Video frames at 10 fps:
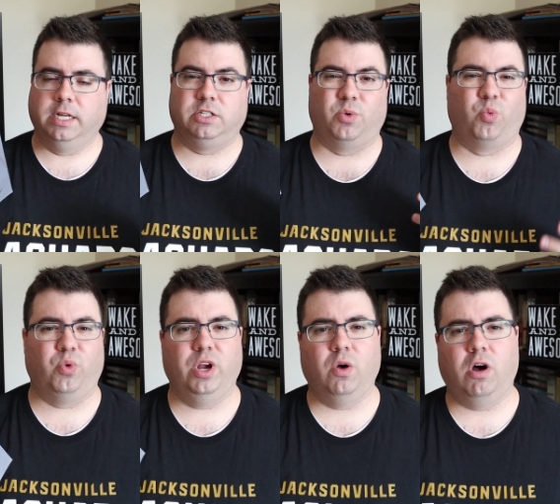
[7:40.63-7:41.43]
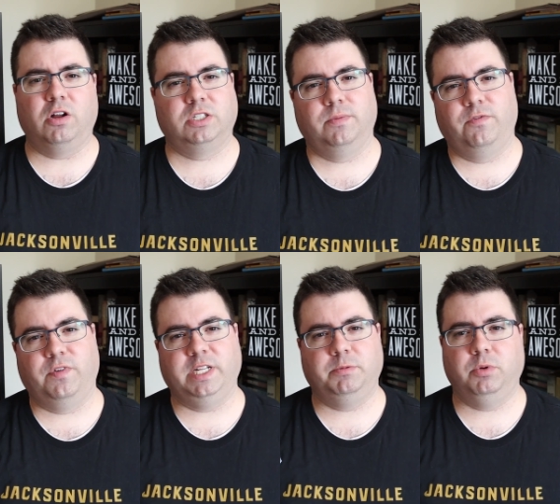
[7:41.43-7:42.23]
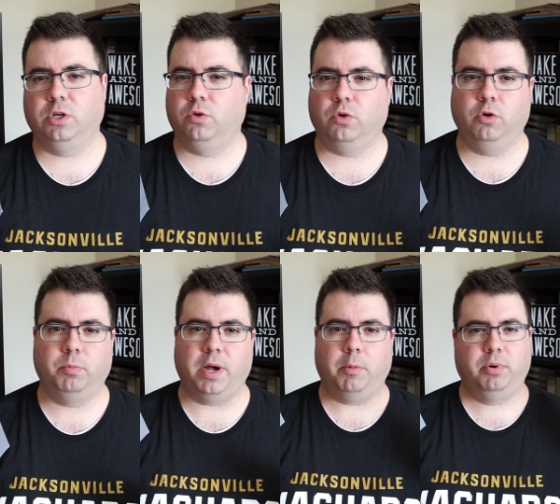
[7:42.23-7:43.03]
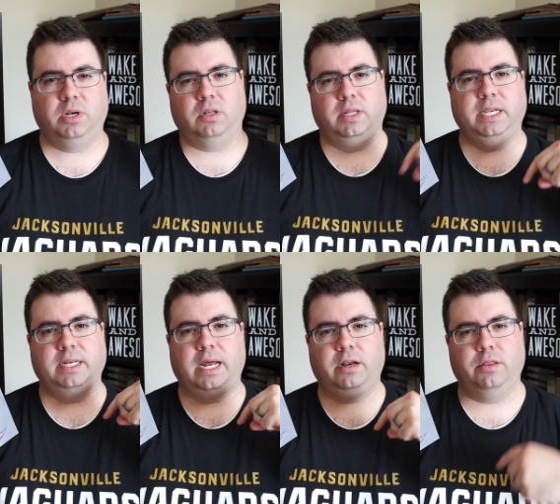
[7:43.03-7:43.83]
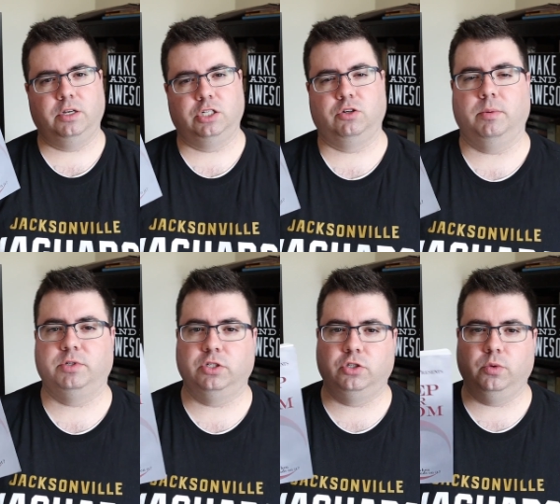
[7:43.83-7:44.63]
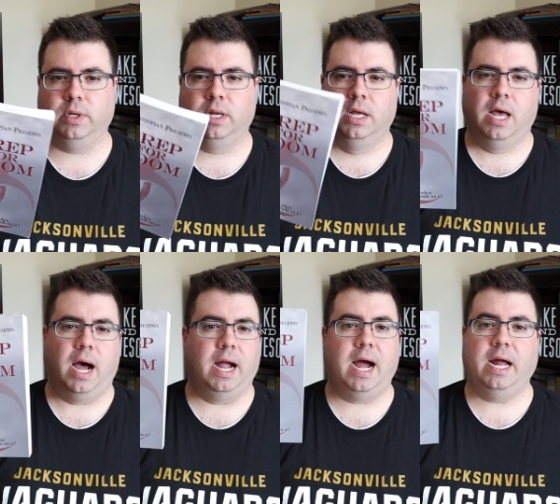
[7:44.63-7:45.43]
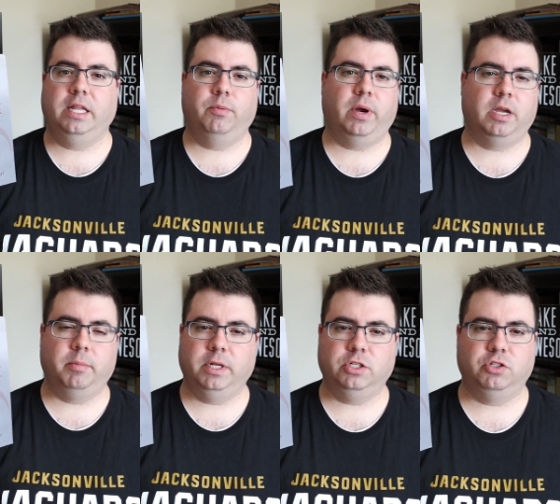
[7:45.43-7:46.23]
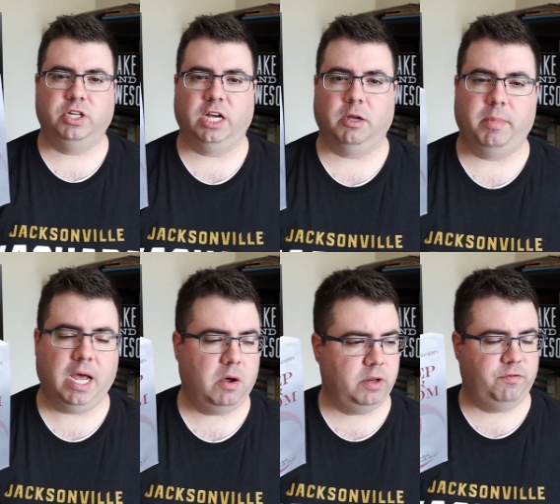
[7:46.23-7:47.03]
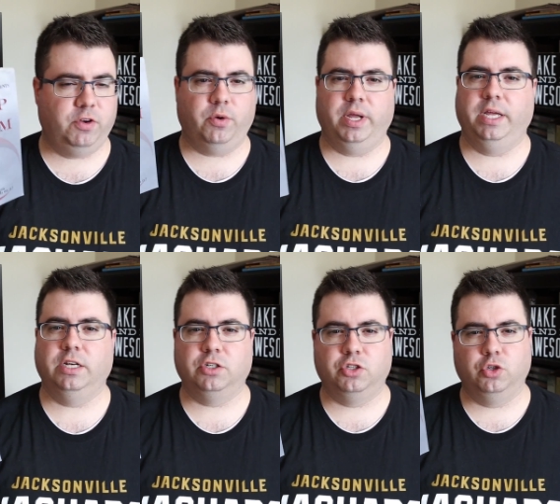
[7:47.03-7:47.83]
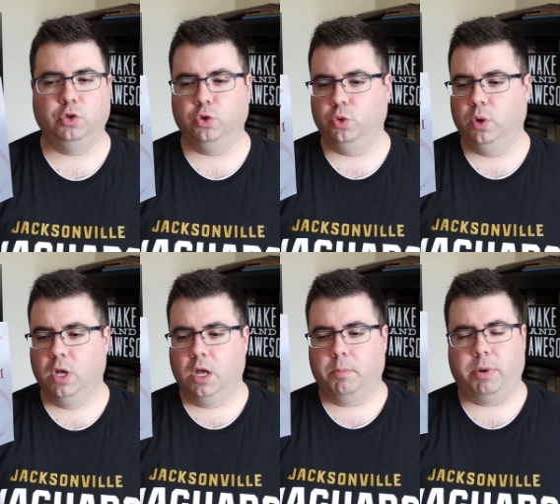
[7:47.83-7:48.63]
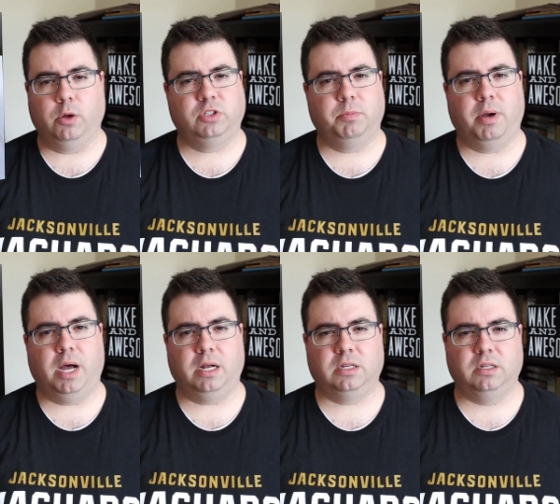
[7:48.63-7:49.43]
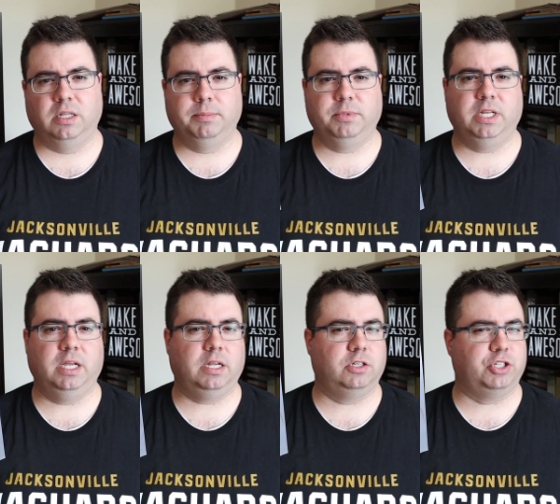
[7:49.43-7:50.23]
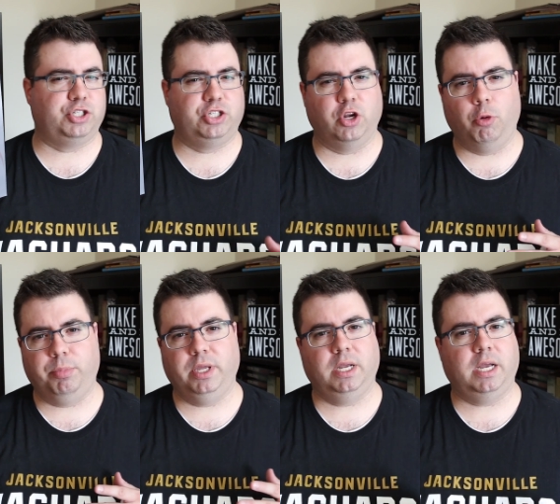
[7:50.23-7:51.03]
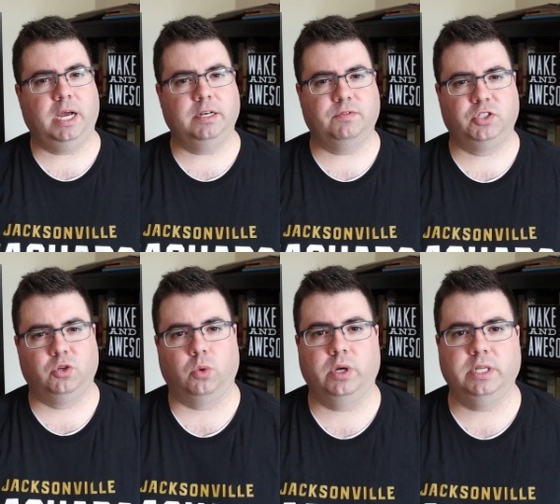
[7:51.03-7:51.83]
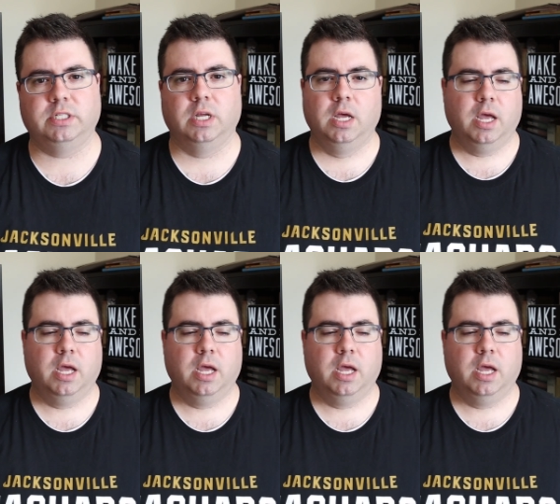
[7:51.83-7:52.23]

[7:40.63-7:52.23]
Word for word: It's a real awesome Facebook group. I'll put a link down in the description to it. I highly recommend you check them out if you're into post-apocalyptic, dystopian kind of stories,